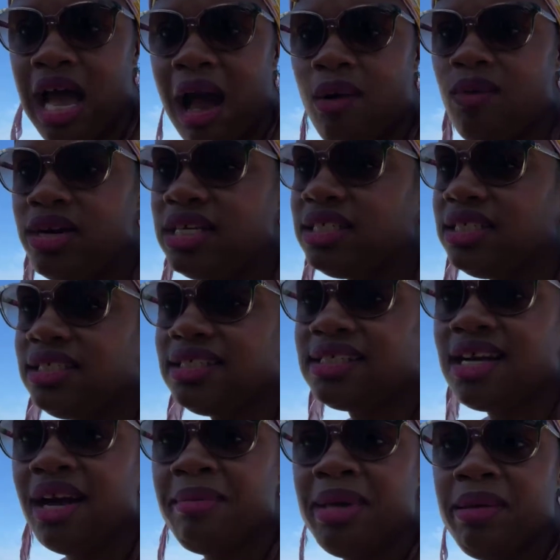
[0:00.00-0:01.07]
I wanted to just
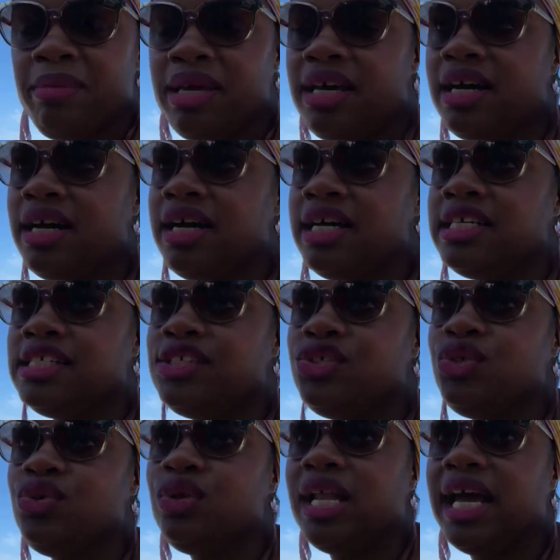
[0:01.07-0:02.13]
come in because
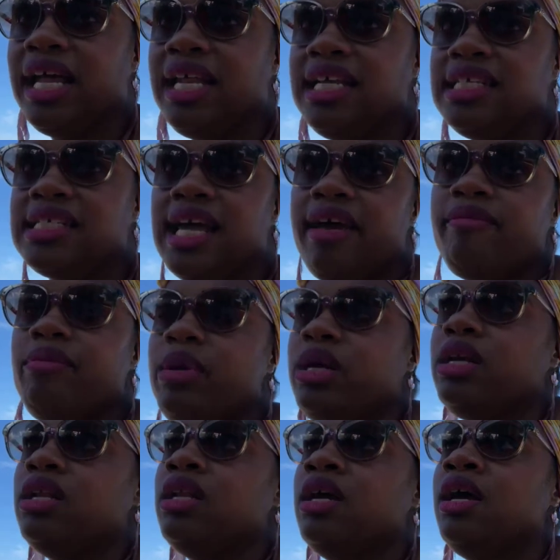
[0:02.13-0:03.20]
you ladies have
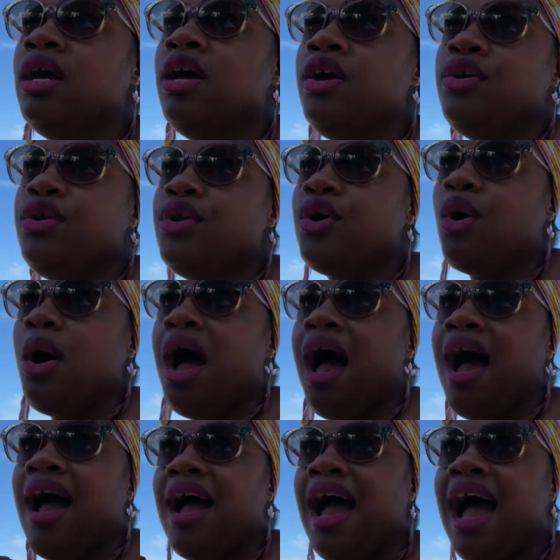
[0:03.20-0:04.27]
been, you know,
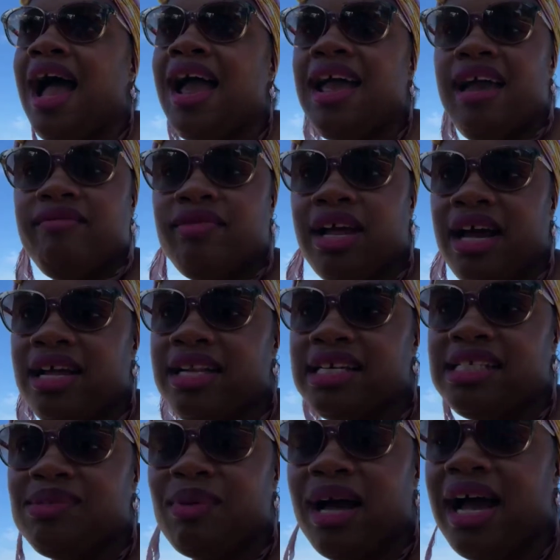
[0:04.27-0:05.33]
I have not,
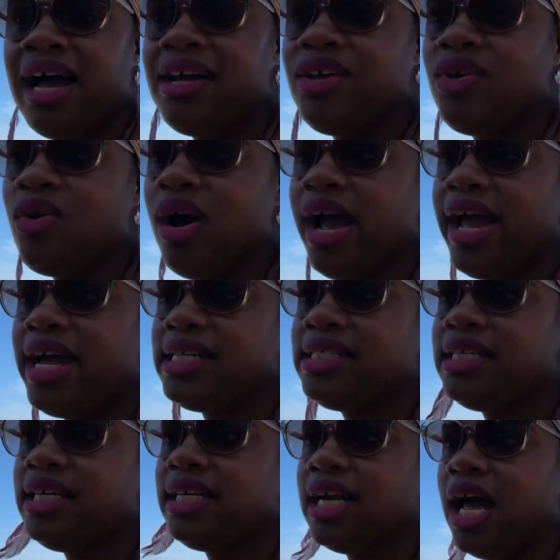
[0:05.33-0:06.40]
that's why, you know, I had
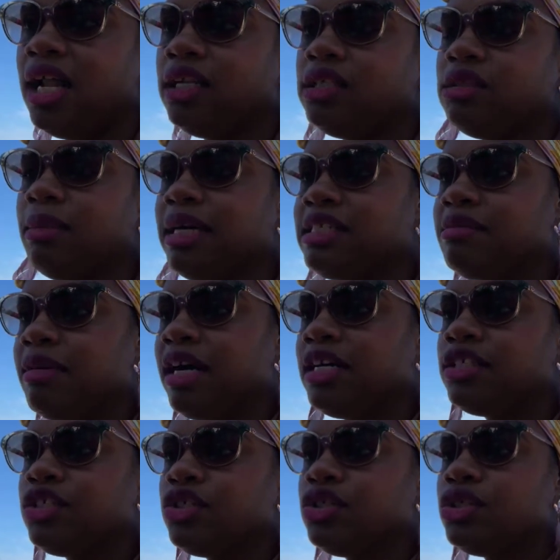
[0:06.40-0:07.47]
to acknowledge my
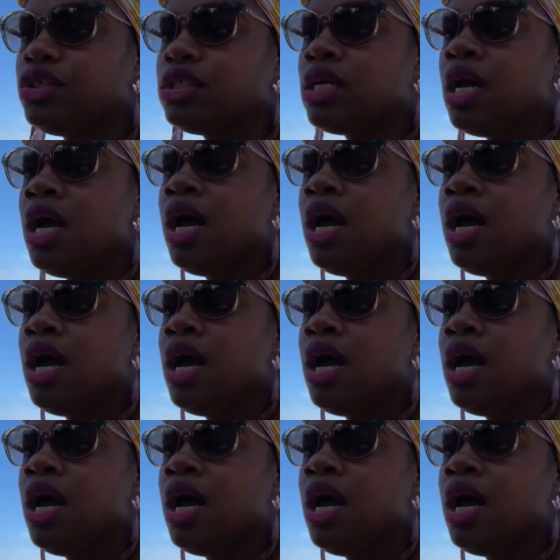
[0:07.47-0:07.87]
sponsors.